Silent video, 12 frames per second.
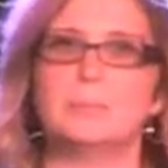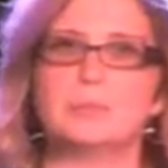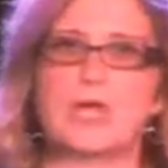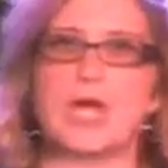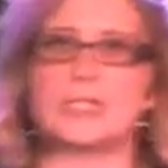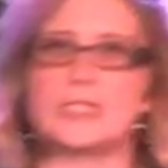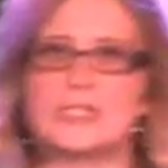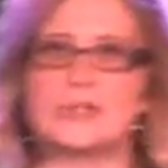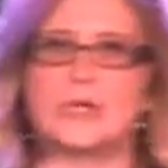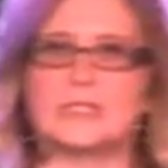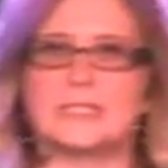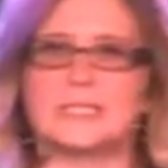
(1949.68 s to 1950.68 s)
talk to you
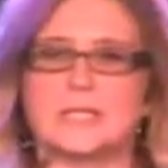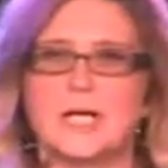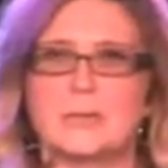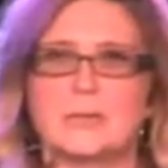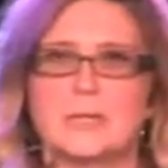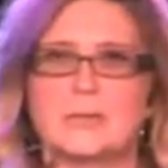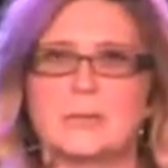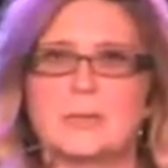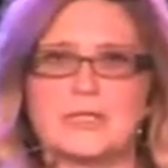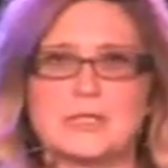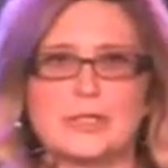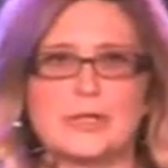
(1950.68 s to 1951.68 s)
all day long, but I want to
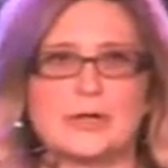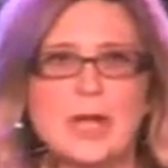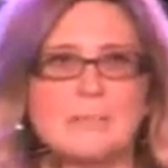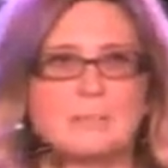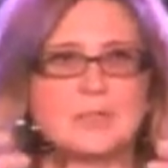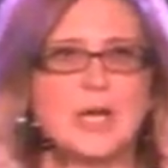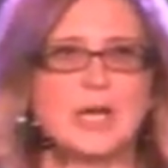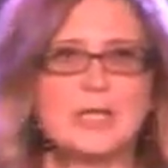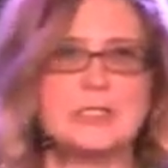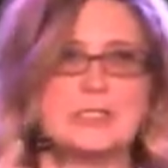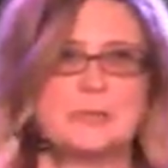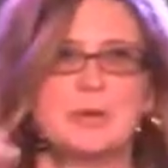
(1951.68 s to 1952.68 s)
make sure I'm
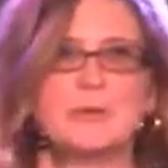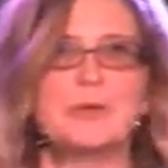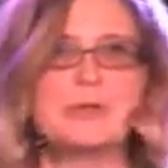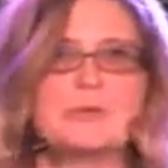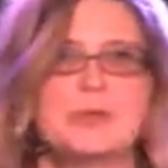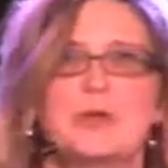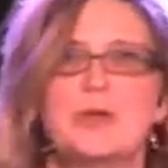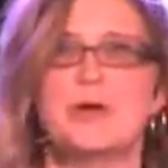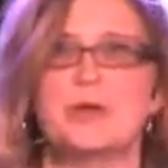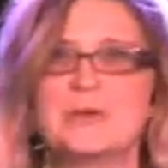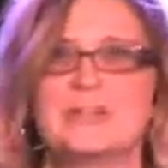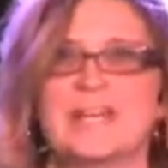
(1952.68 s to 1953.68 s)
talking to you about what you want to
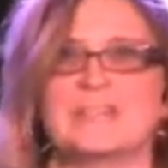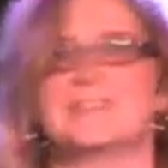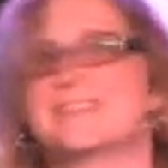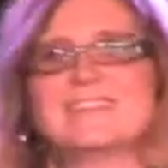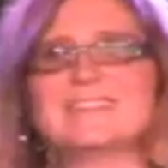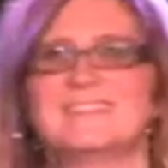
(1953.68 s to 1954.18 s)
know. Yes.